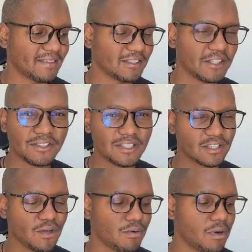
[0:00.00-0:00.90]
You notice there's
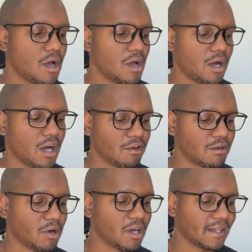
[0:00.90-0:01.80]
no road
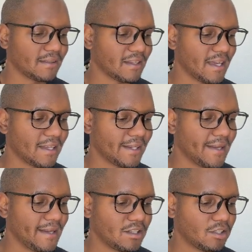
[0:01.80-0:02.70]
markings there,
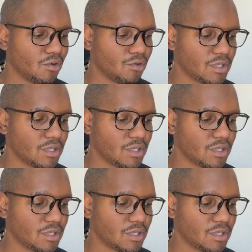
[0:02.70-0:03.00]
no